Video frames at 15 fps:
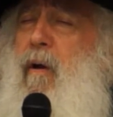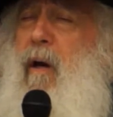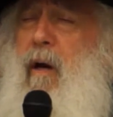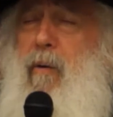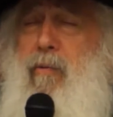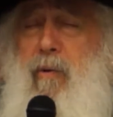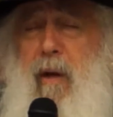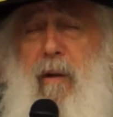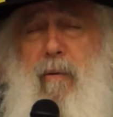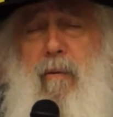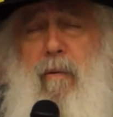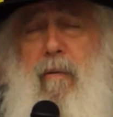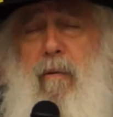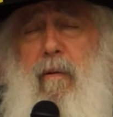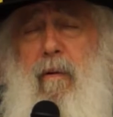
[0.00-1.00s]
How do I
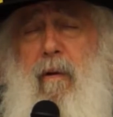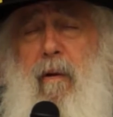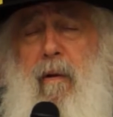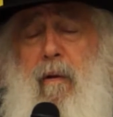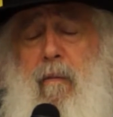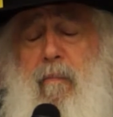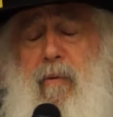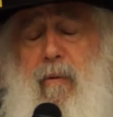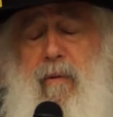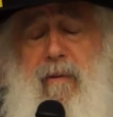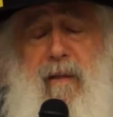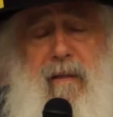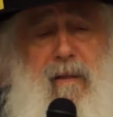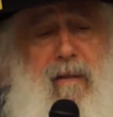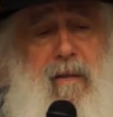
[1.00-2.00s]
know? Because
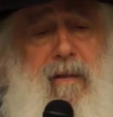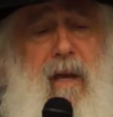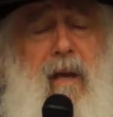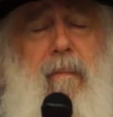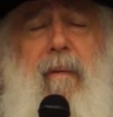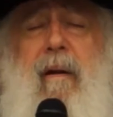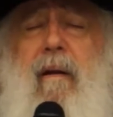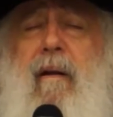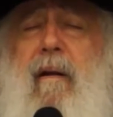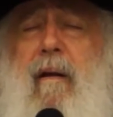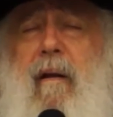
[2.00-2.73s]
I see the table,